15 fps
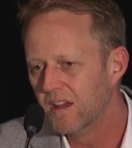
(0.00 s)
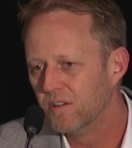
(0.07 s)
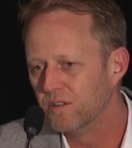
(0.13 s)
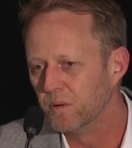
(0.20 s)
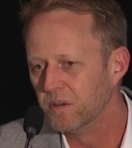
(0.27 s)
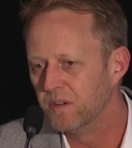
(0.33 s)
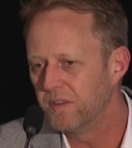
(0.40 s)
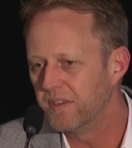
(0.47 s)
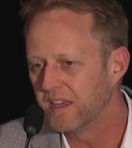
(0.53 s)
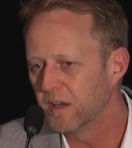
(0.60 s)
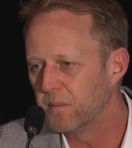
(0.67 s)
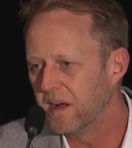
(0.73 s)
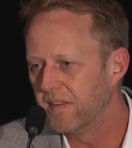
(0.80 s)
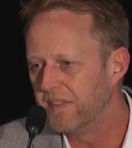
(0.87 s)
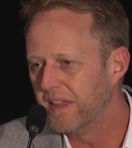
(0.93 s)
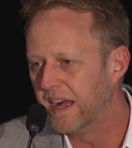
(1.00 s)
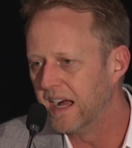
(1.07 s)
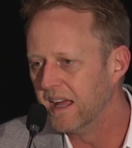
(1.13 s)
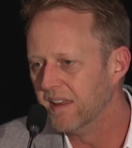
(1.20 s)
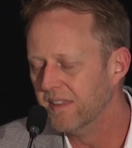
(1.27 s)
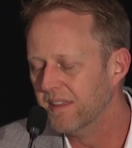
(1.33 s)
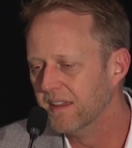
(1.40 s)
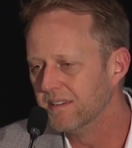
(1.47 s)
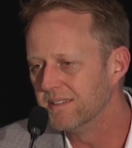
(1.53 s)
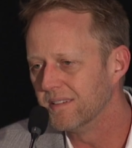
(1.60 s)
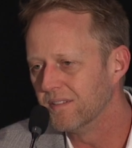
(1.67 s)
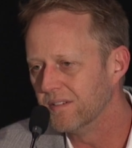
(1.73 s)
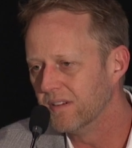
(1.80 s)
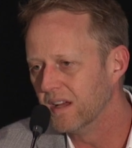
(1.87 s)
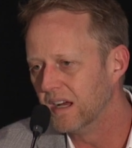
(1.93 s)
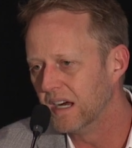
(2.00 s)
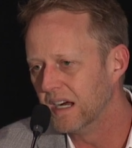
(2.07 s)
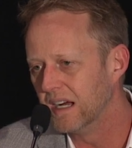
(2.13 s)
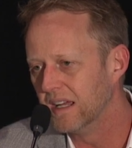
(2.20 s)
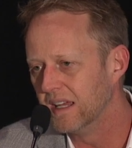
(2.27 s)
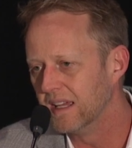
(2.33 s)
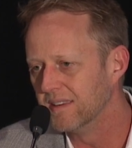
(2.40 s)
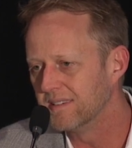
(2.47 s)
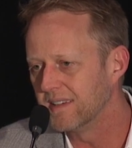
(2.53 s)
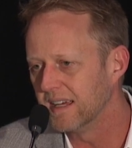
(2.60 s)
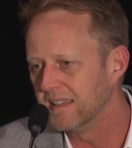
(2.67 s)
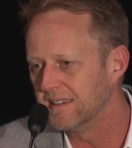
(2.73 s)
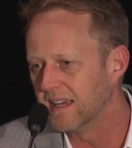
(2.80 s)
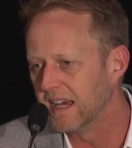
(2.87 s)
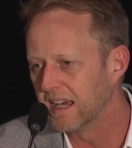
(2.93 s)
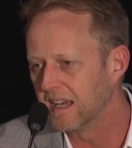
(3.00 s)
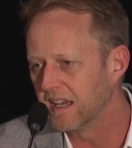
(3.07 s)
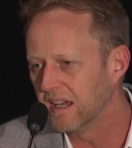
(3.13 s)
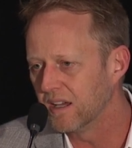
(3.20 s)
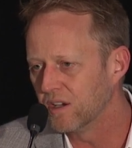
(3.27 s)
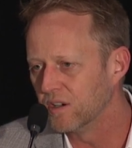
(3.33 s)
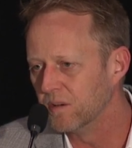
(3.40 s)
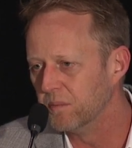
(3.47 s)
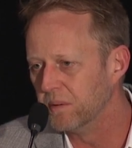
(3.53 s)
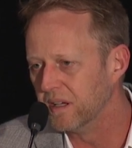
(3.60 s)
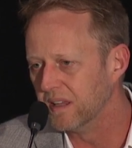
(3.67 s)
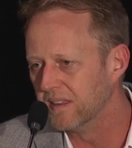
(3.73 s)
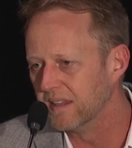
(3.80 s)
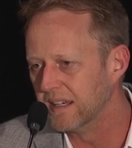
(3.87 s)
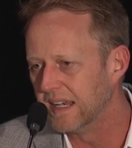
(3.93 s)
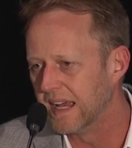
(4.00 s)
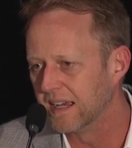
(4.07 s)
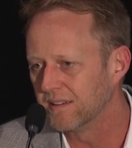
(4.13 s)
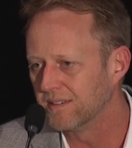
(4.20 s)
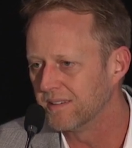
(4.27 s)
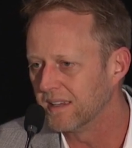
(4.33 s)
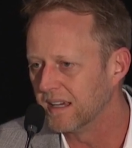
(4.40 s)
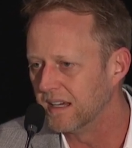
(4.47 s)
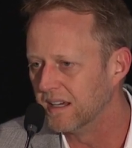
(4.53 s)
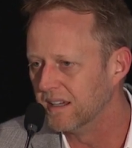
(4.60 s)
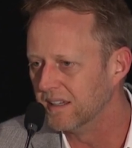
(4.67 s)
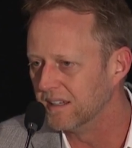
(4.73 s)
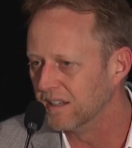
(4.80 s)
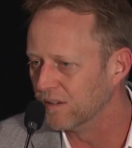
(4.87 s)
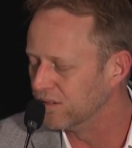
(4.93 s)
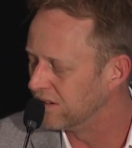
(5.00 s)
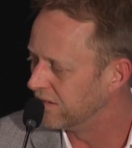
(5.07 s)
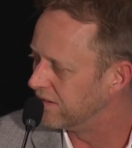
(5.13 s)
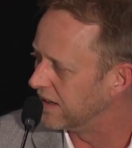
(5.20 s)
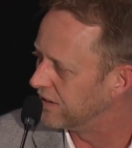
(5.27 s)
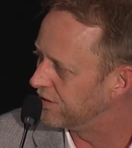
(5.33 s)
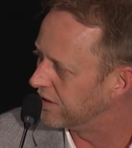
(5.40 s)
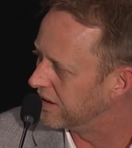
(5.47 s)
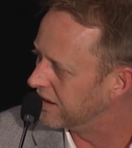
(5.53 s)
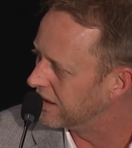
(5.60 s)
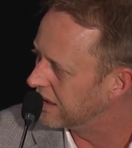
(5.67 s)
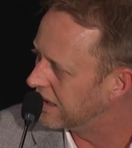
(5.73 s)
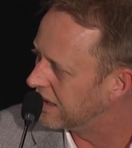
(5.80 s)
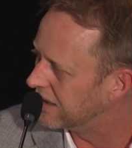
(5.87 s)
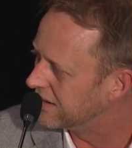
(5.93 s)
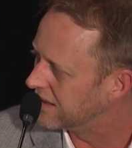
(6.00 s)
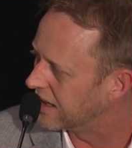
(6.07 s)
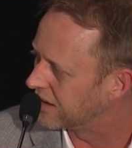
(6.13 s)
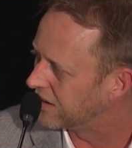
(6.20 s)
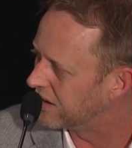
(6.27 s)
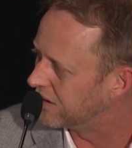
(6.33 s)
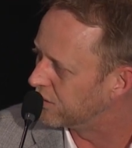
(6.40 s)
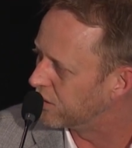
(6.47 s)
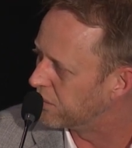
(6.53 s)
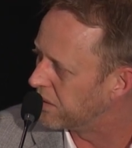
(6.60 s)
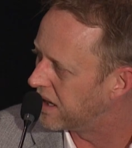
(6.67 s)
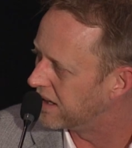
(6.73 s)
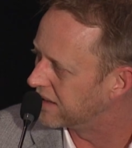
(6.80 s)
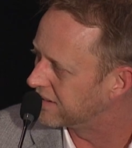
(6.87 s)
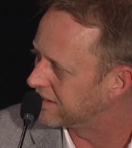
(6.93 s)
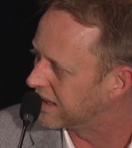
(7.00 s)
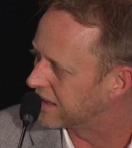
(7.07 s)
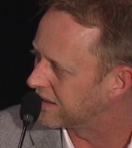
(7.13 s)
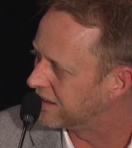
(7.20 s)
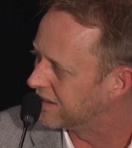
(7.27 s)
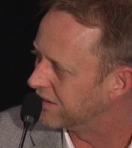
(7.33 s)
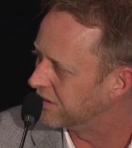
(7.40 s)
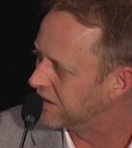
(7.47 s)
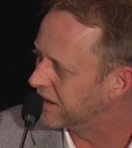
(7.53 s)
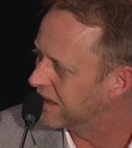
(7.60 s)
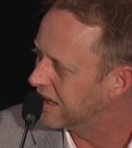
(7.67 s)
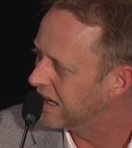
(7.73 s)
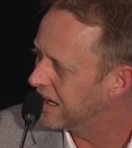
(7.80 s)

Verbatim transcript: So when you think about that, this uh, could be the next, uh, you know, Da Vinci uh, robotics technology